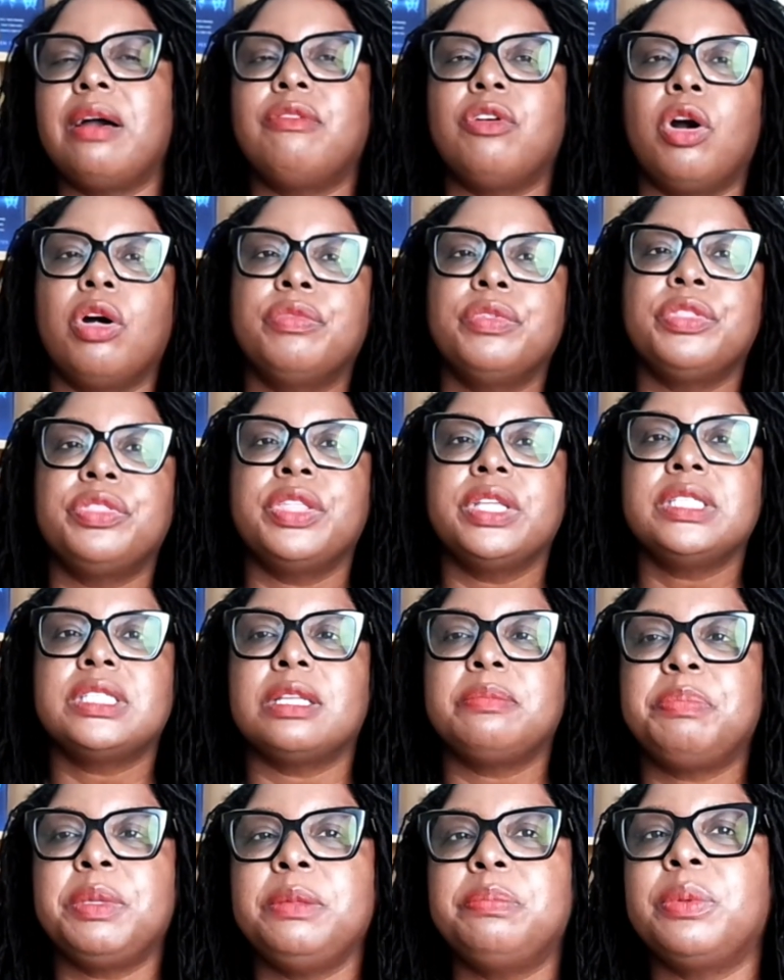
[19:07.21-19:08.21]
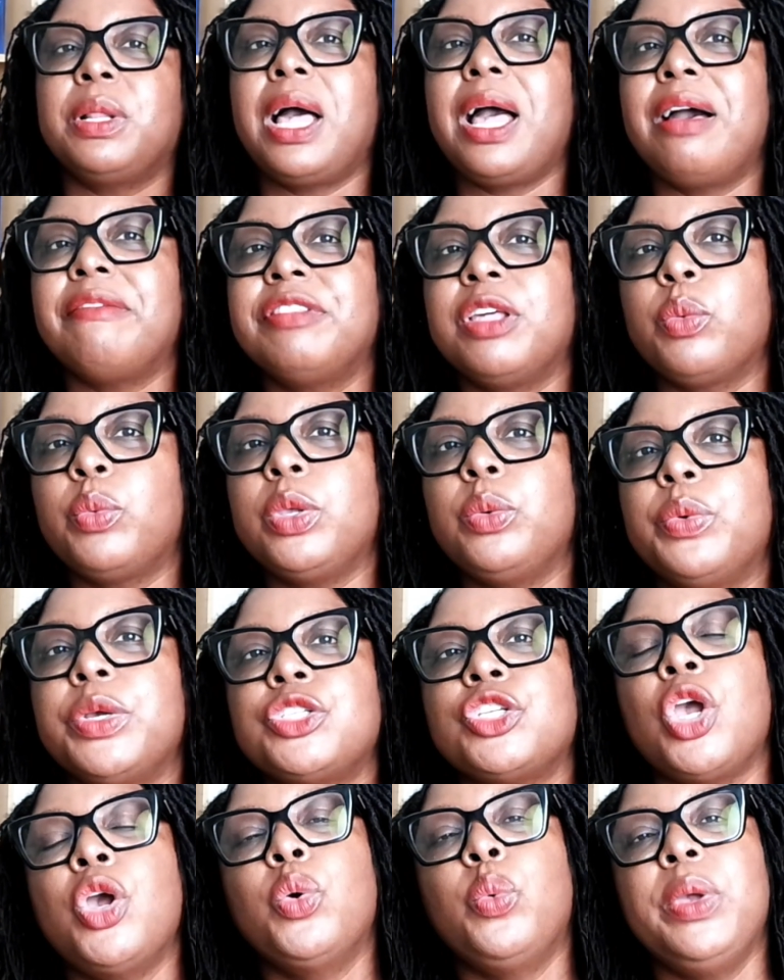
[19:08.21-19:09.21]
all the things that people have that we wish
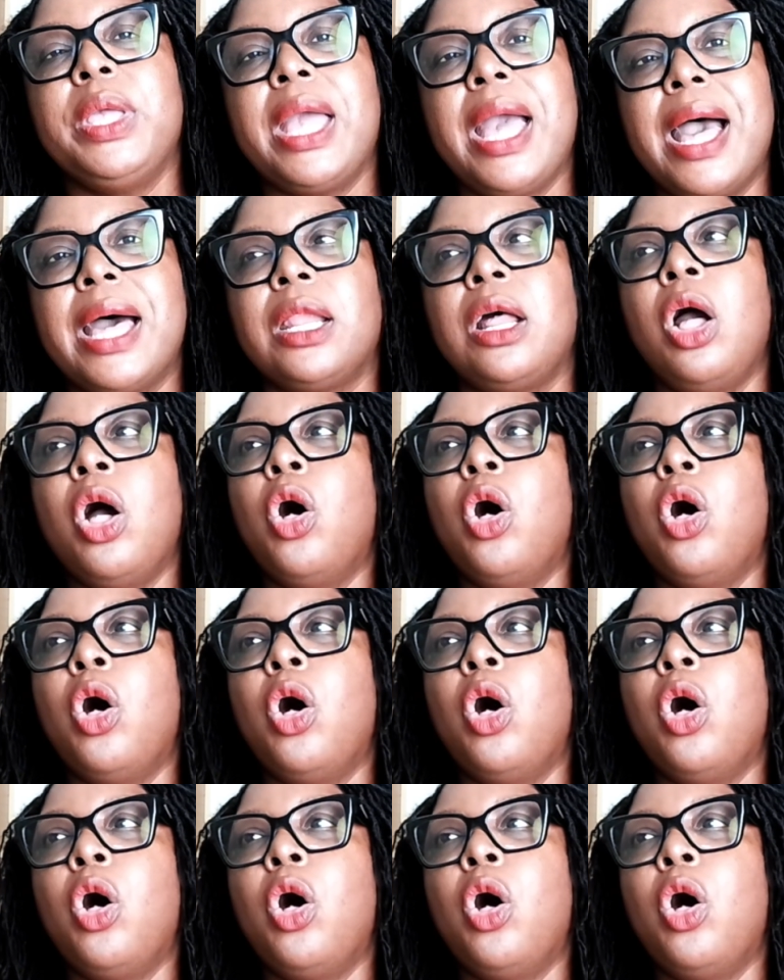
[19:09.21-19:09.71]
we had,